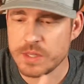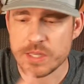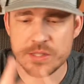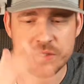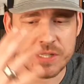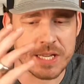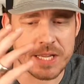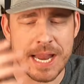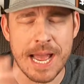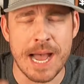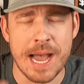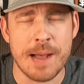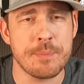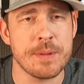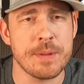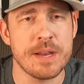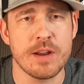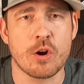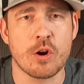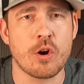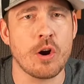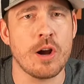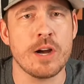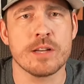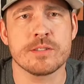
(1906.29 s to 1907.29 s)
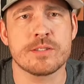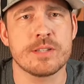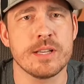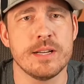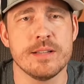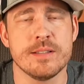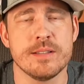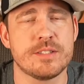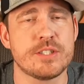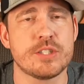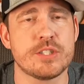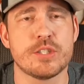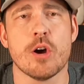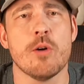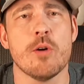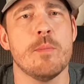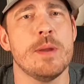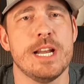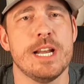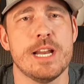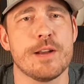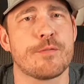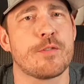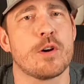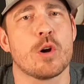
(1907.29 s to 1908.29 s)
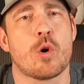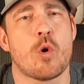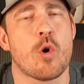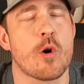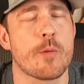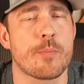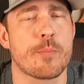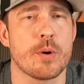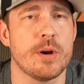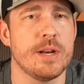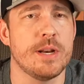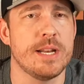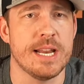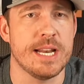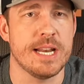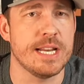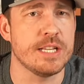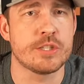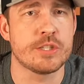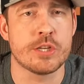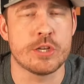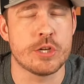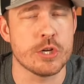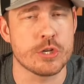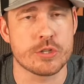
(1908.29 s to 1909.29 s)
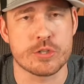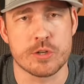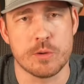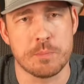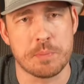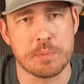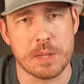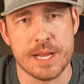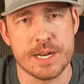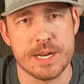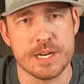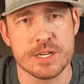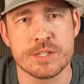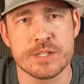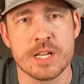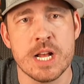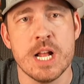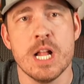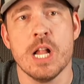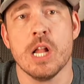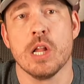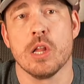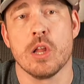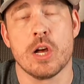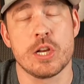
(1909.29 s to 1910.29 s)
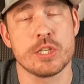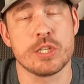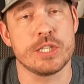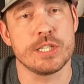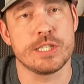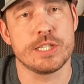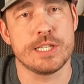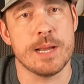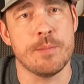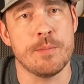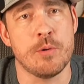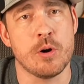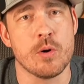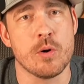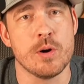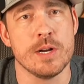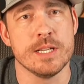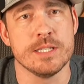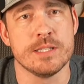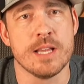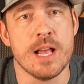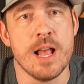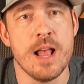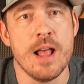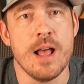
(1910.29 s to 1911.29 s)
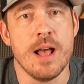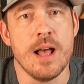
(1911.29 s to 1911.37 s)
It's going to happen across so many different corporate and institutional players launching stablecoins,